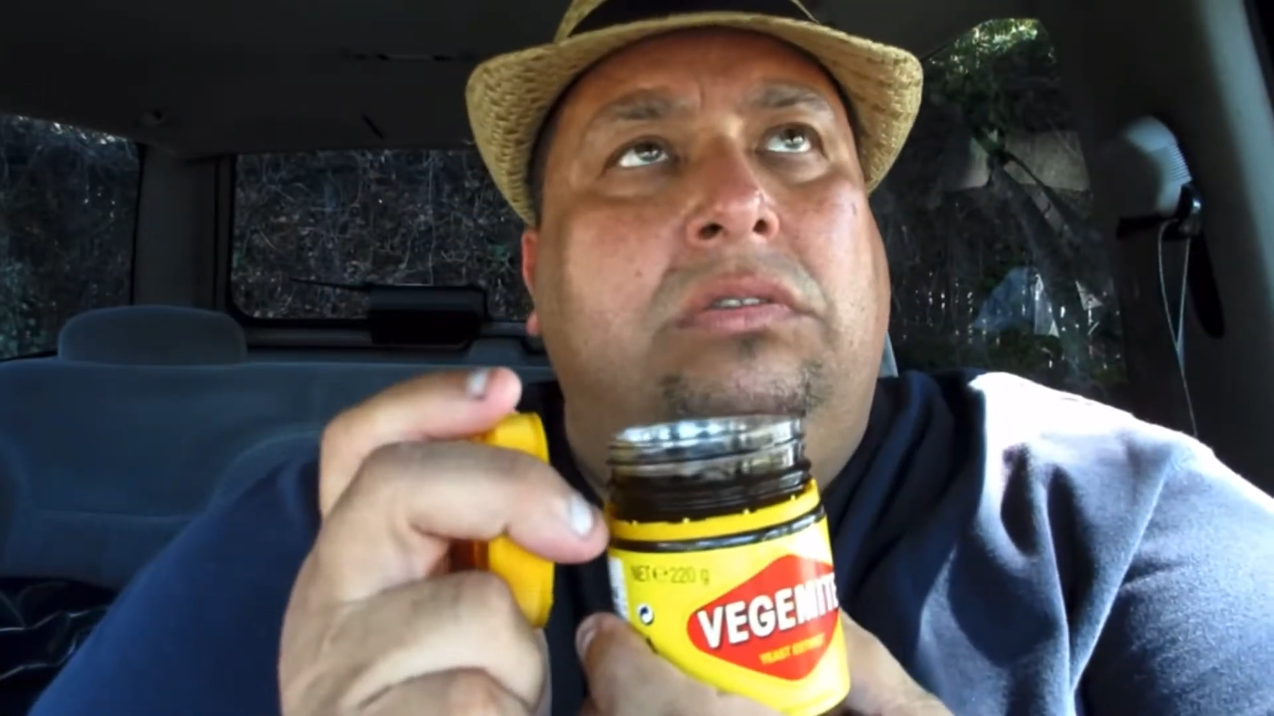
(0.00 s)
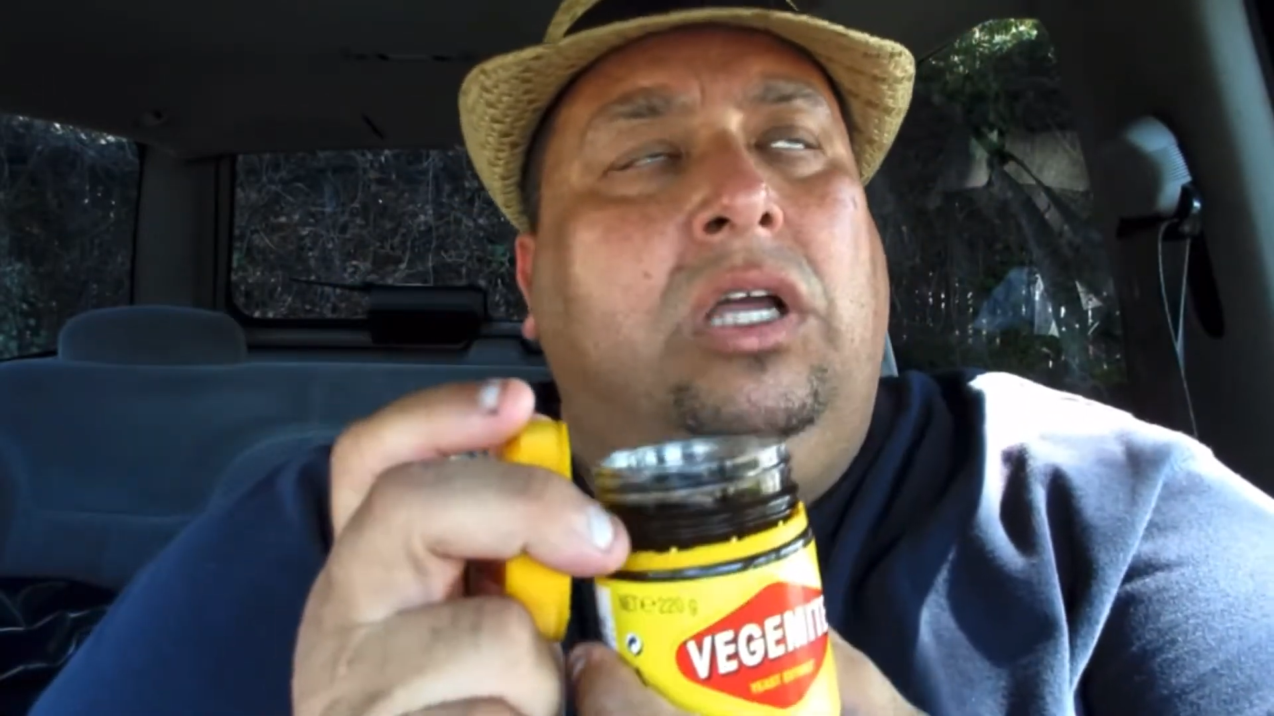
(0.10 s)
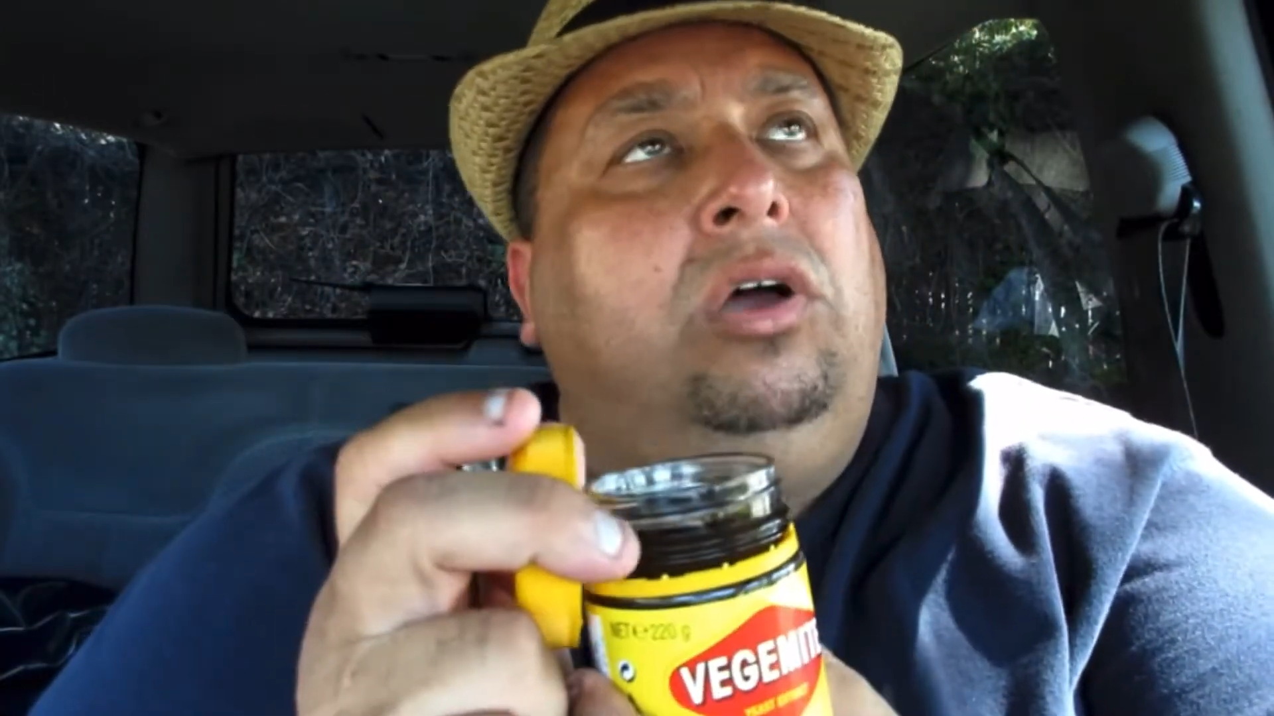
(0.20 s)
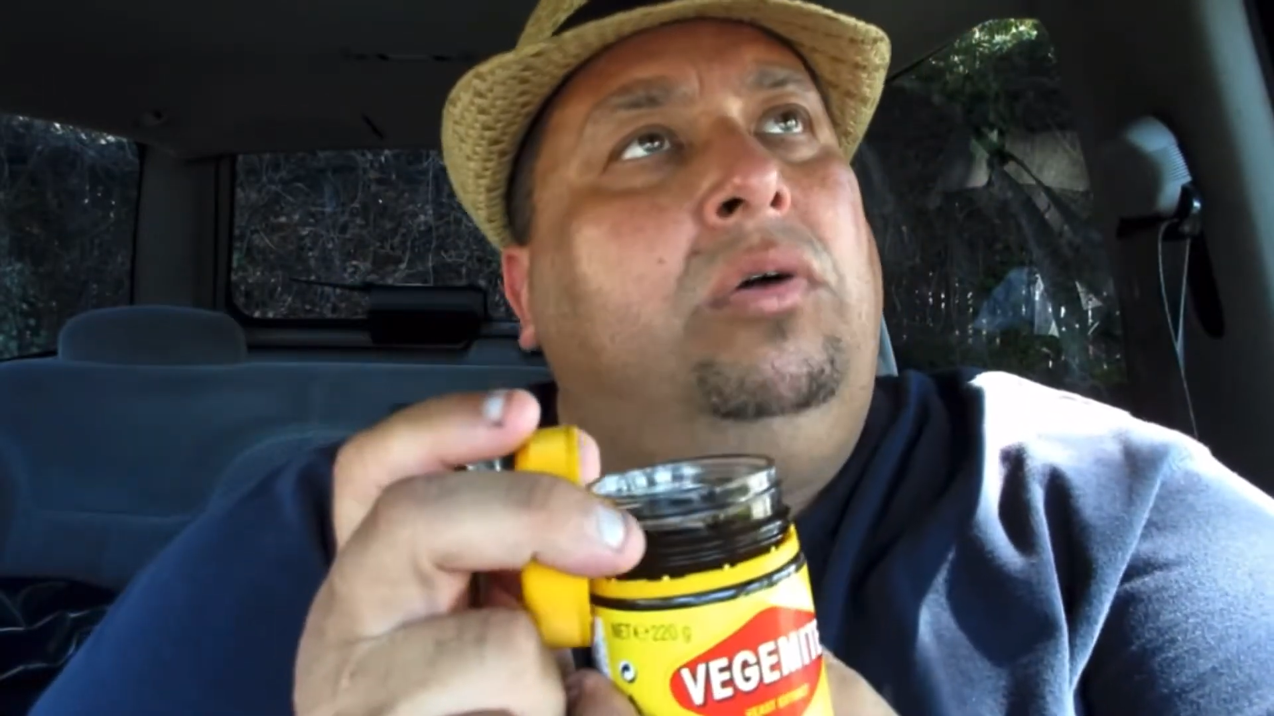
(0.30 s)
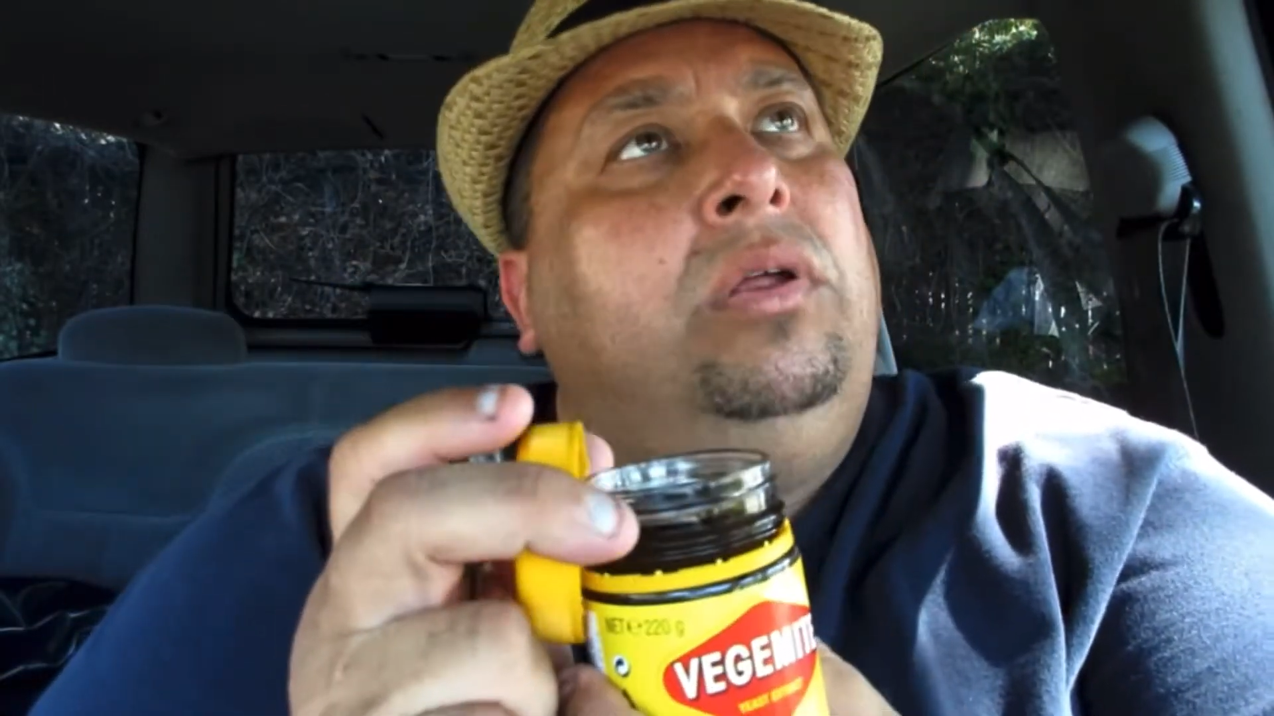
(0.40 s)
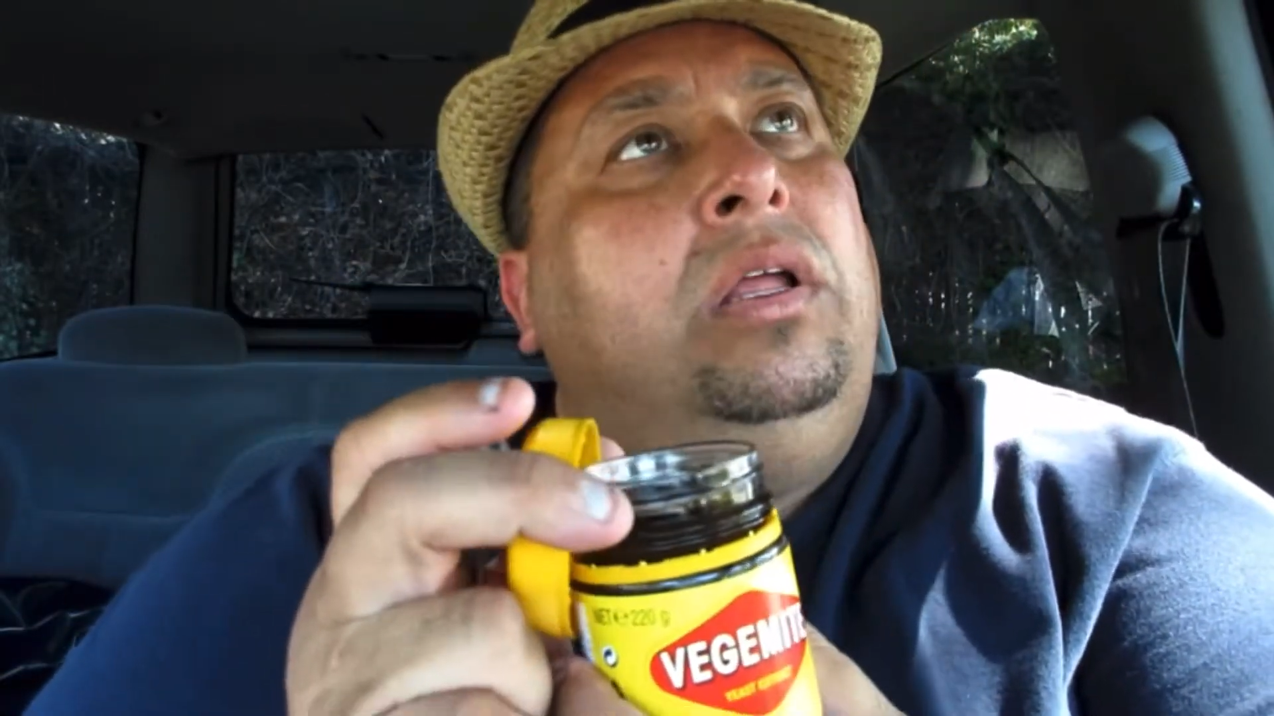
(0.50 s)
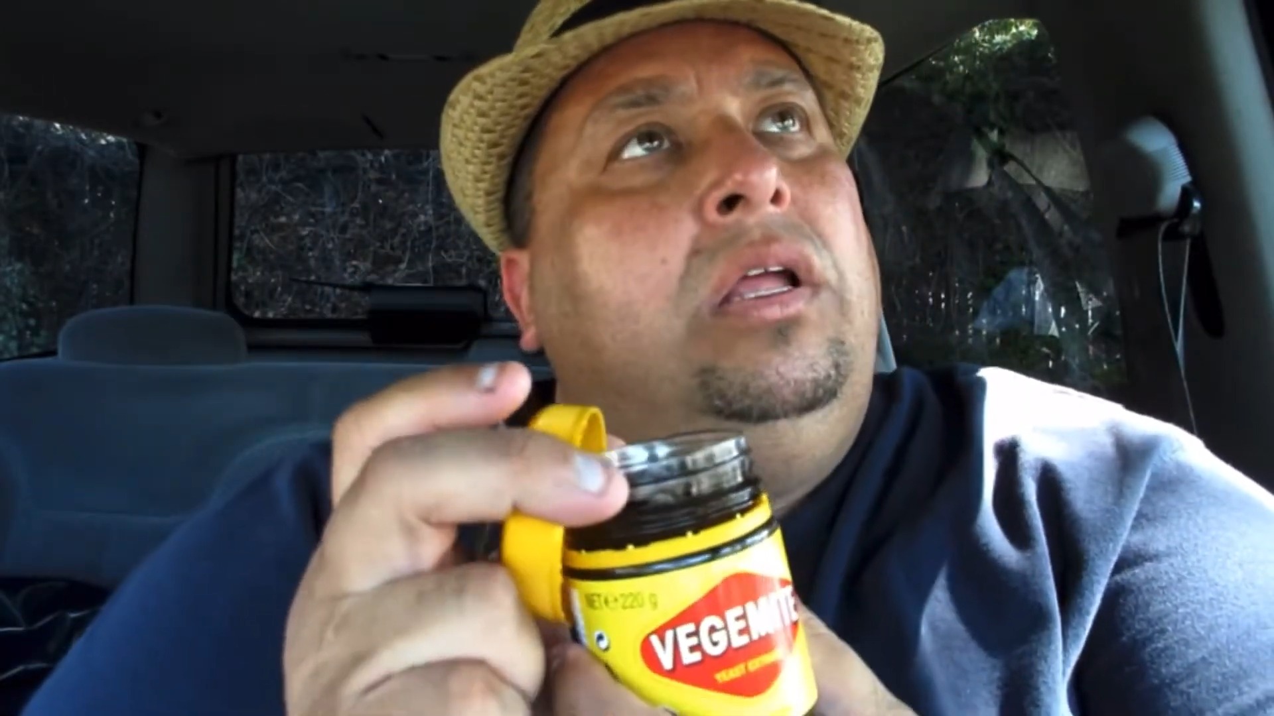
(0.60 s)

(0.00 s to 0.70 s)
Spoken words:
no.